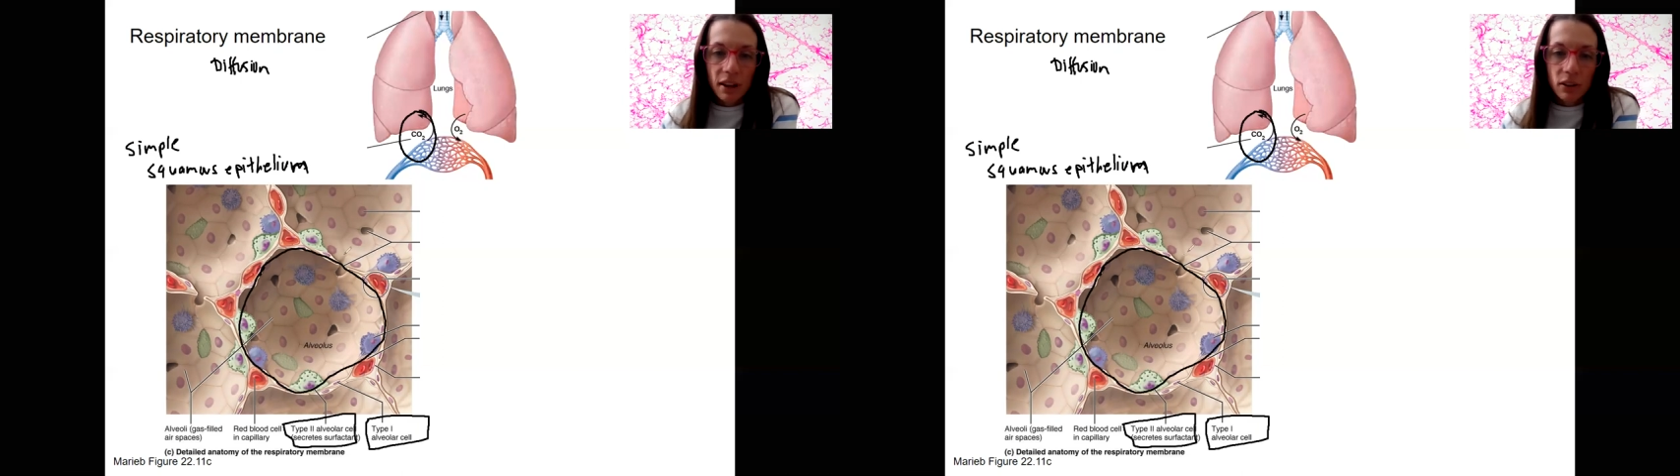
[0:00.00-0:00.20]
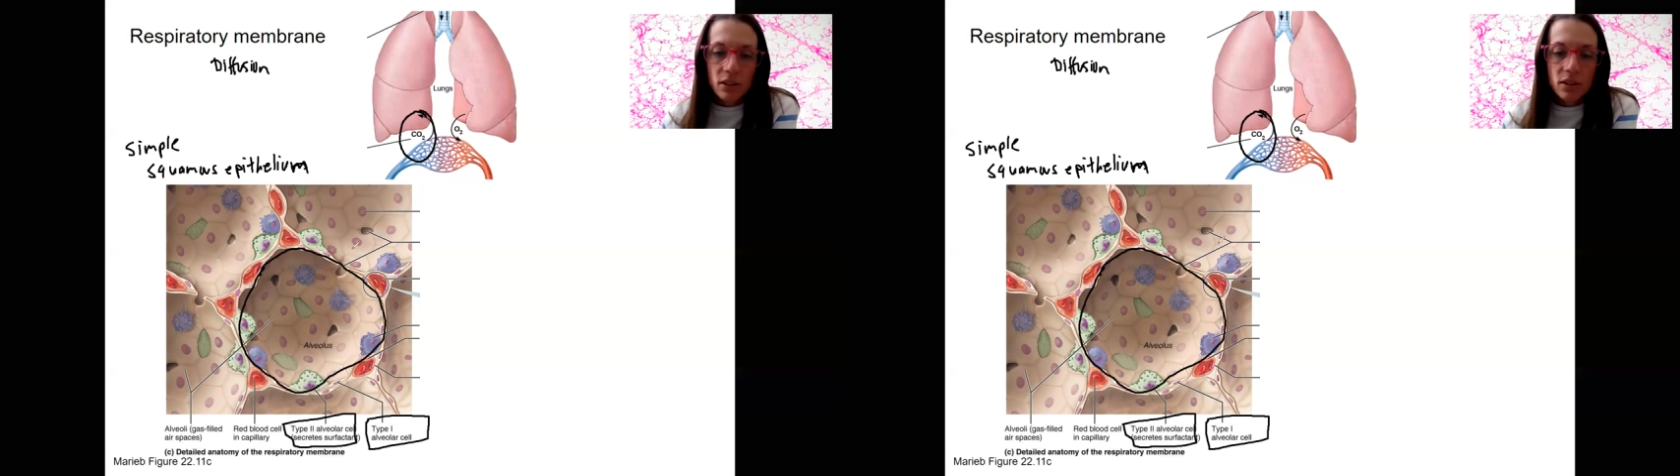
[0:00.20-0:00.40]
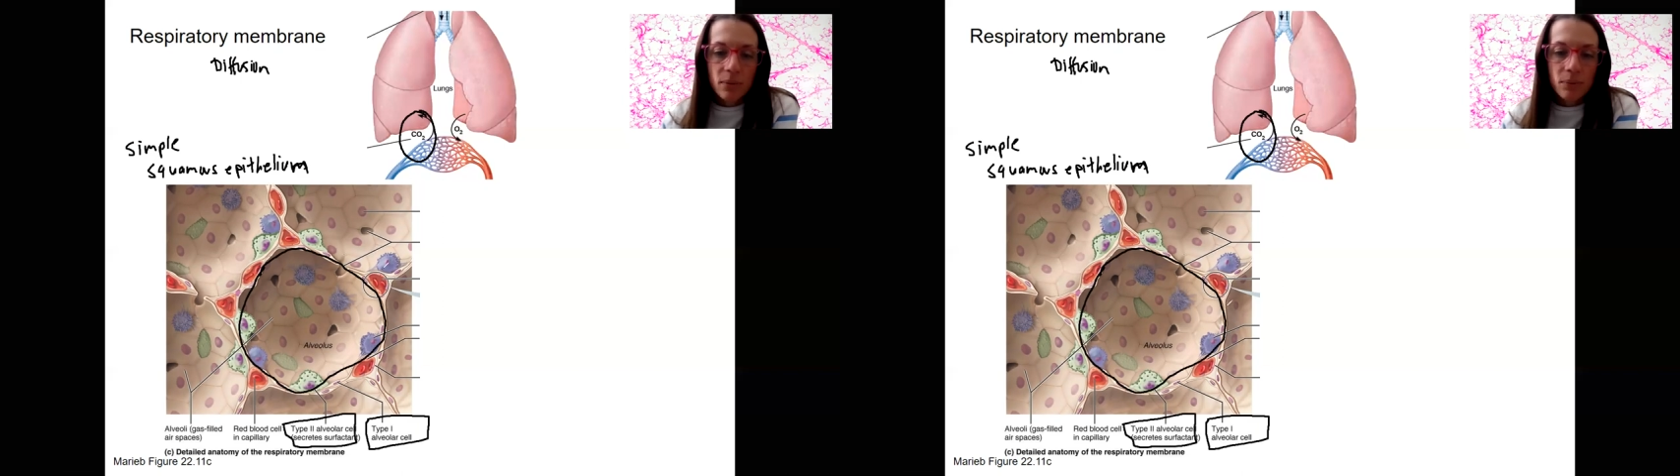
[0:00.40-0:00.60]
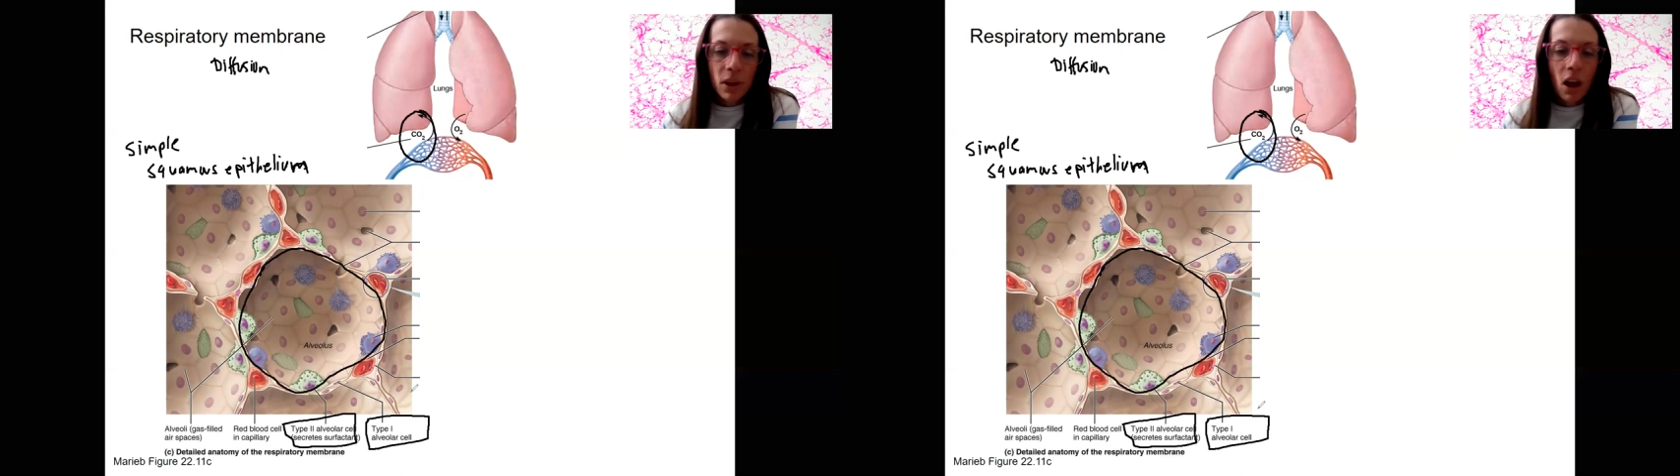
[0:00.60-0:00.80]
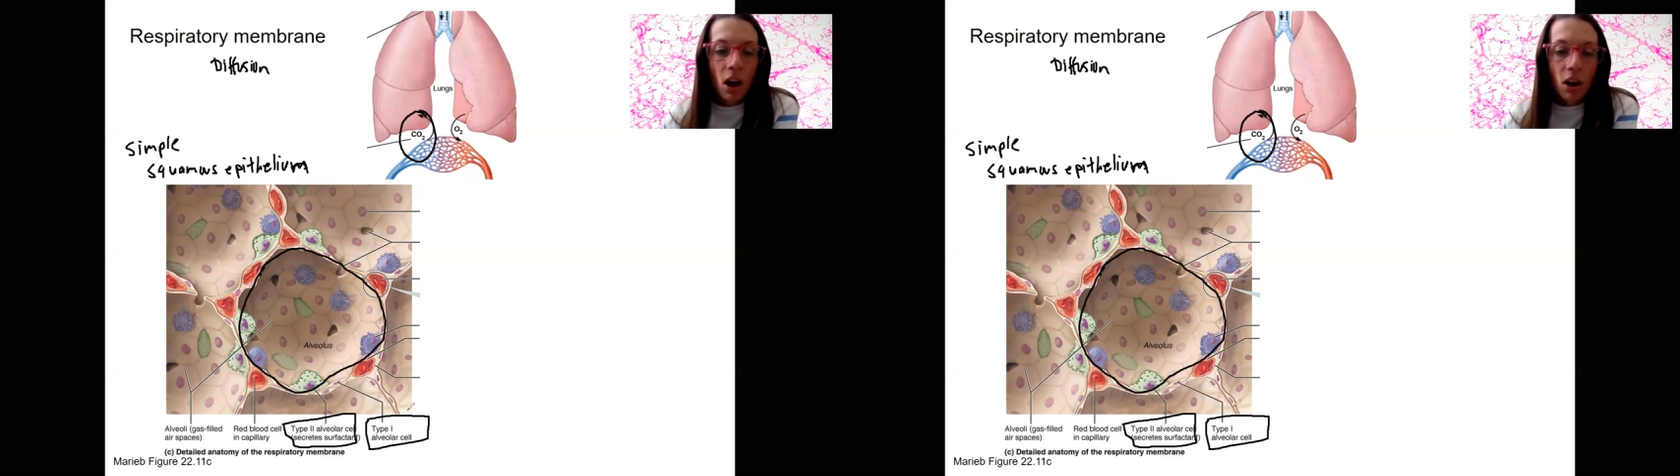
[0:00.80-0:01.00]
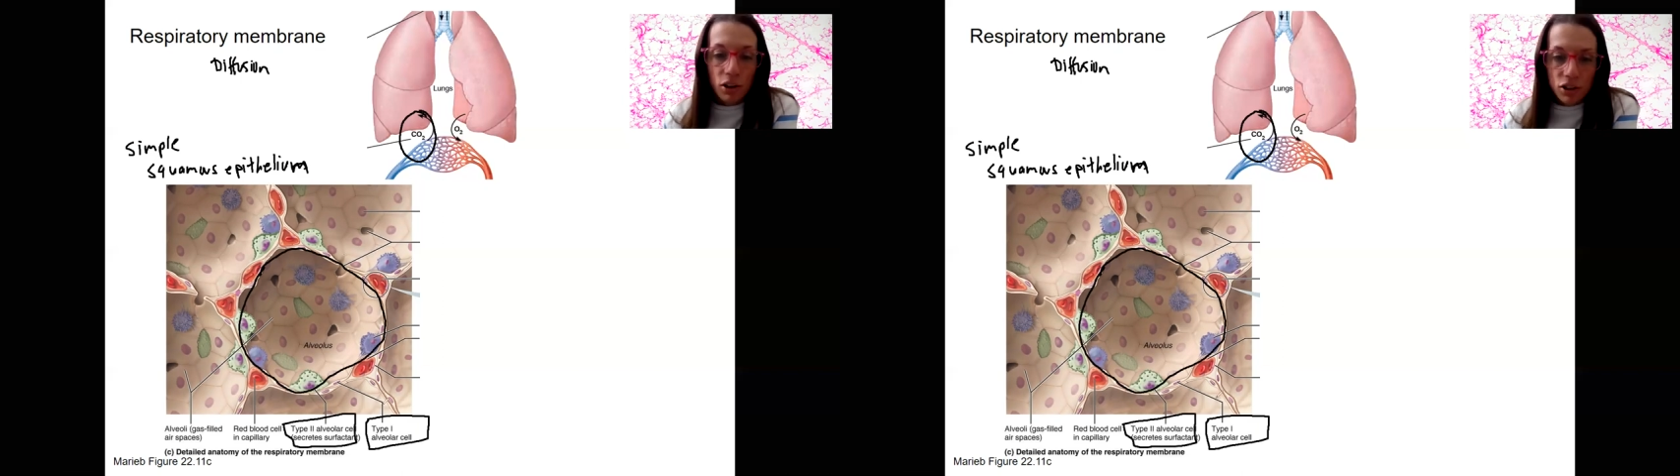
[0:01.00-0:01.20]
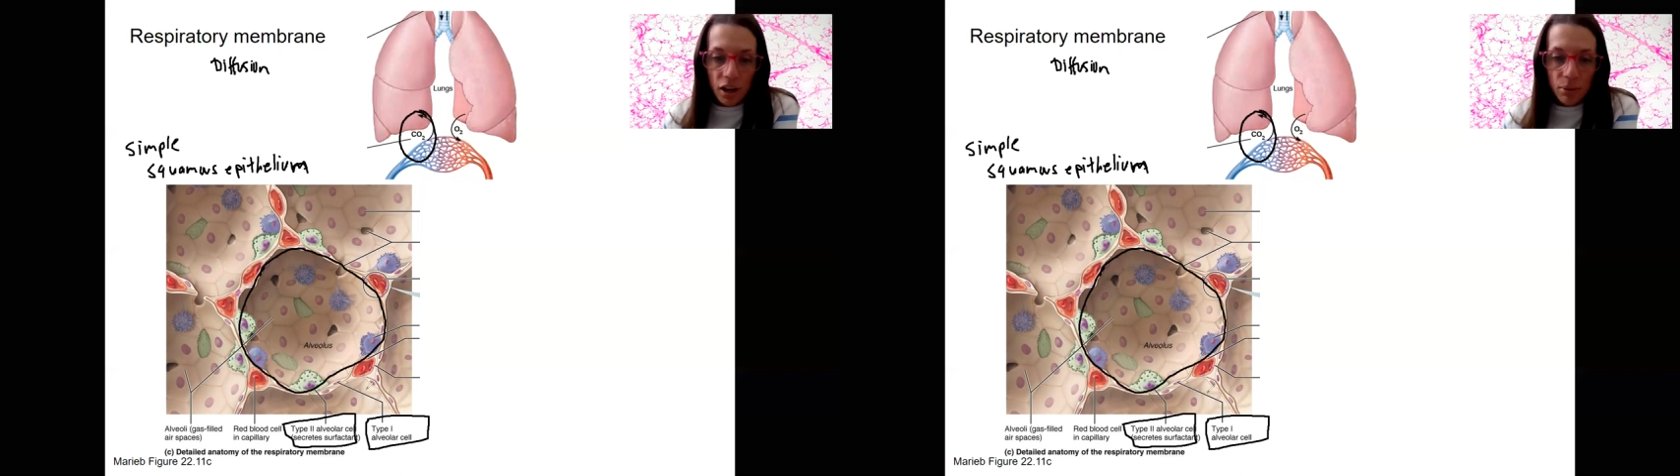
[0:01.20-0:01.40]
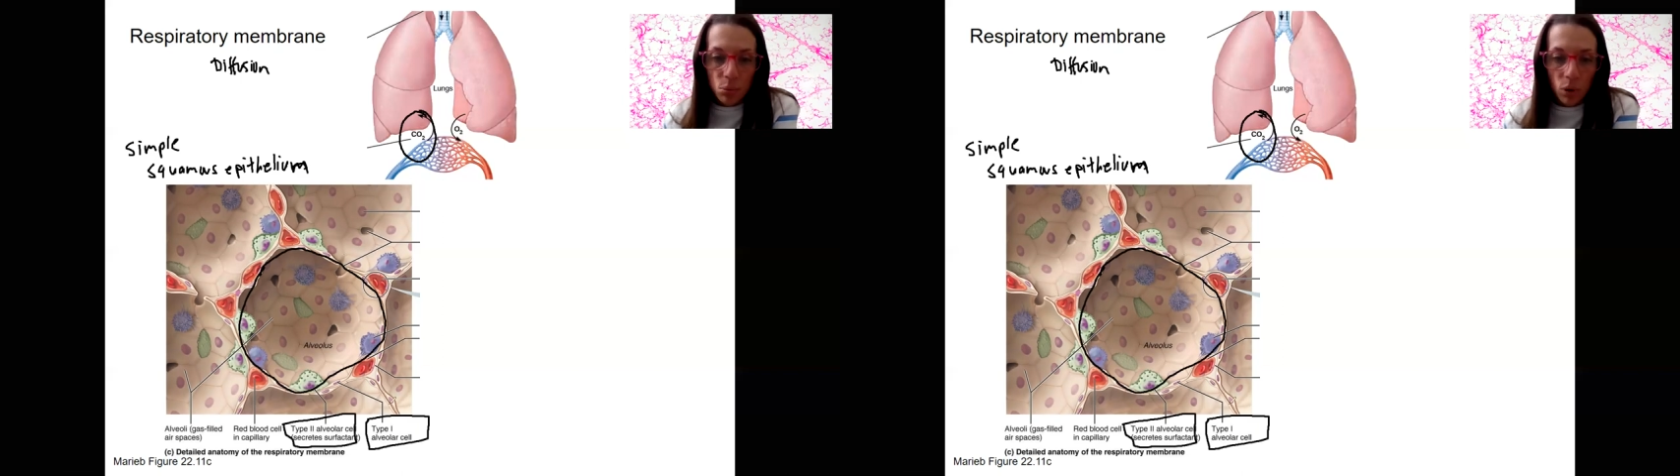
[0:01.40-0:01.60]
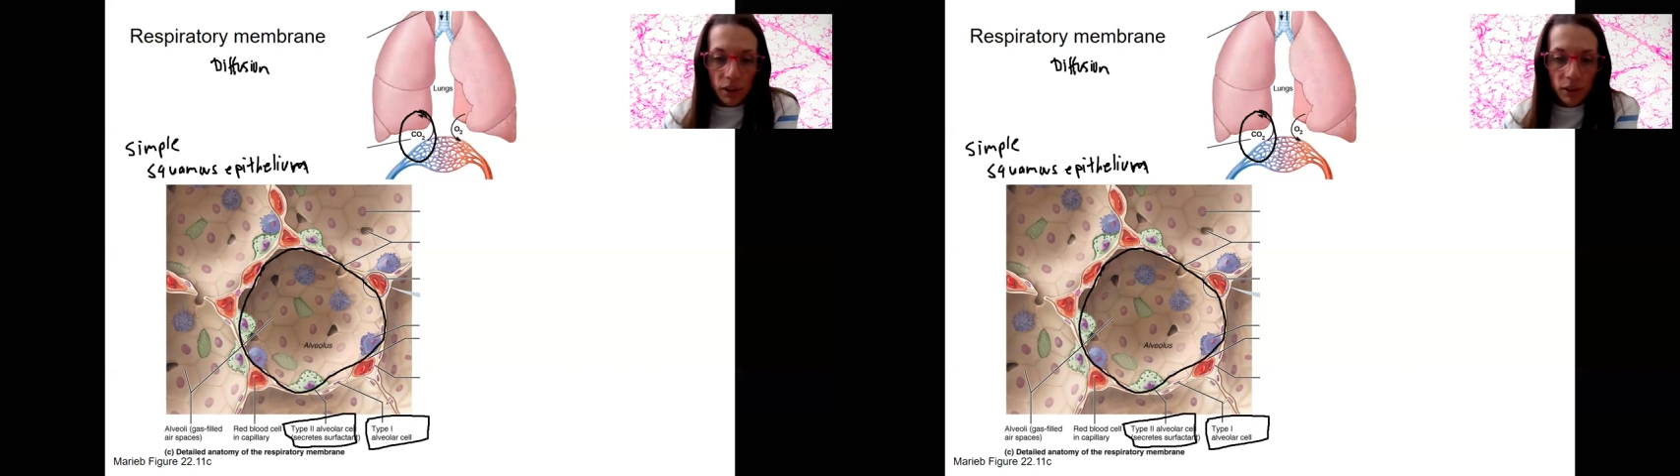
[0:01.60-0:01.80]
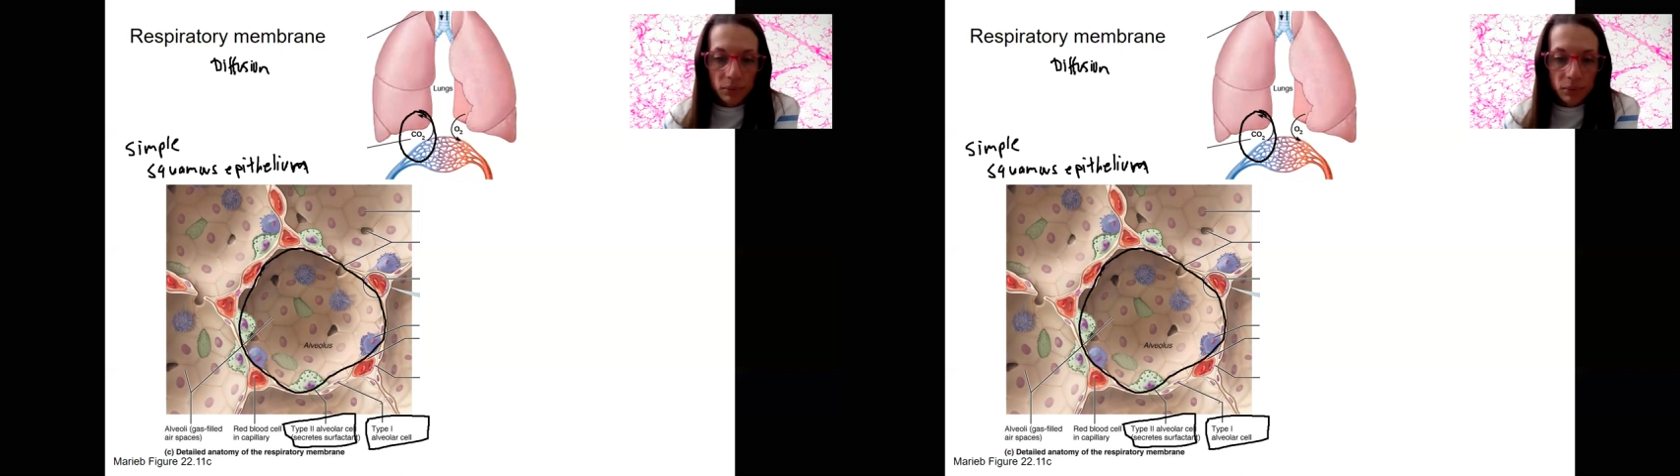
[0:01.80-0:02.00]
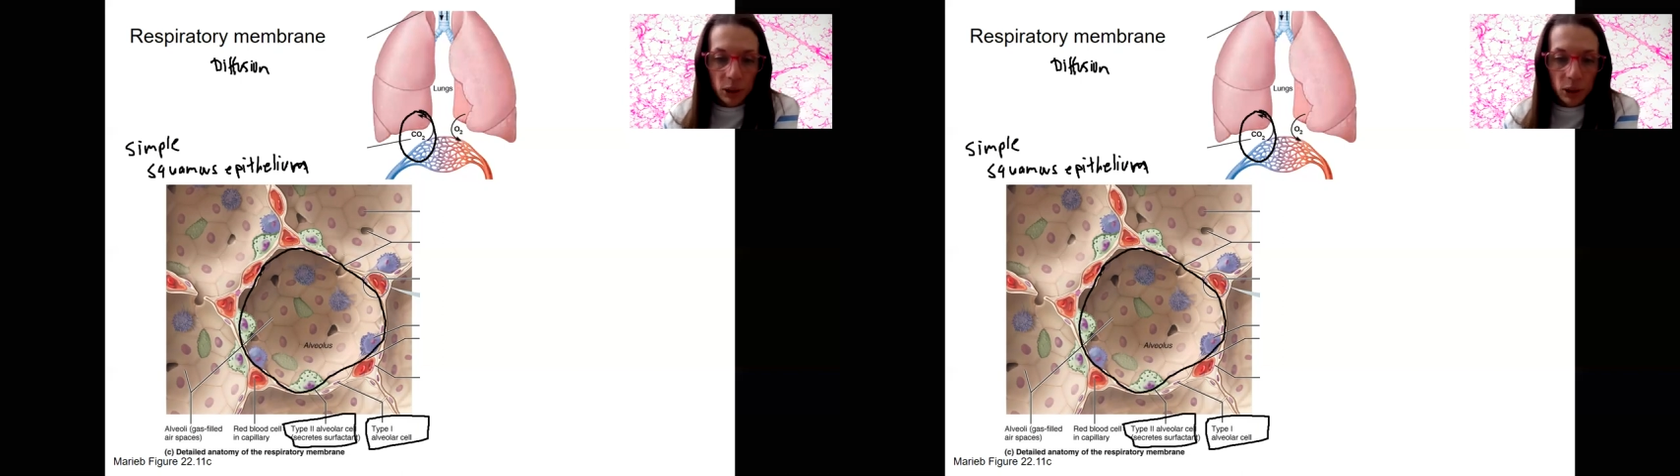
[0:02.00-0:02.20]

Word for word: cells are type 1.